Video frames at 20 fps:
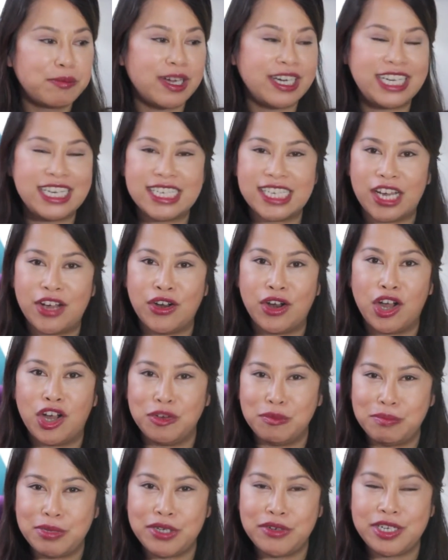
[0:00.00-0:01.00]
money down
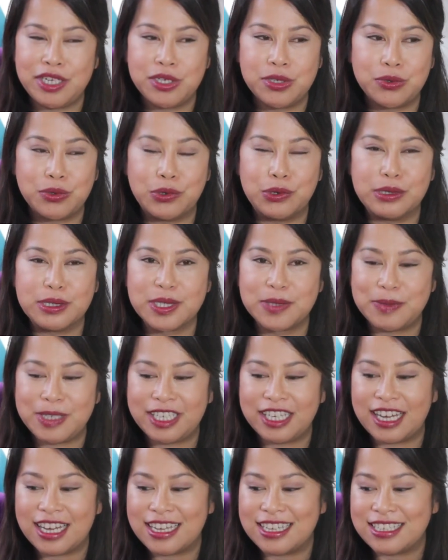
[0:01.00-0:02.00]
on beauty tools
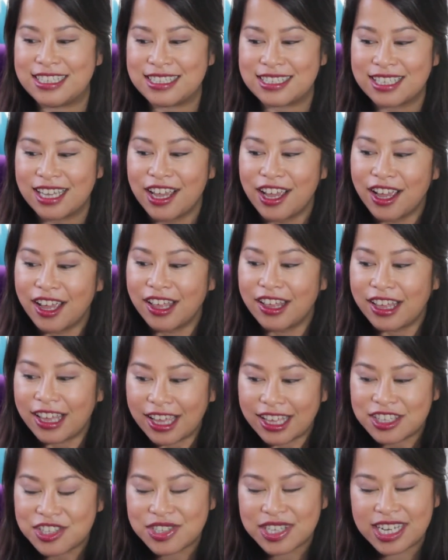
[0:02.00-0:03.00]
because
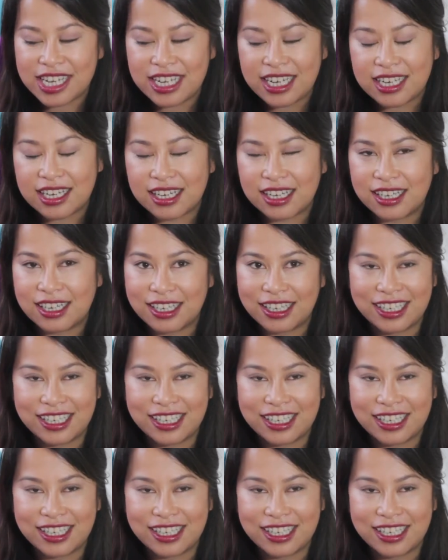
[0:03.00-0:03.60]
it's like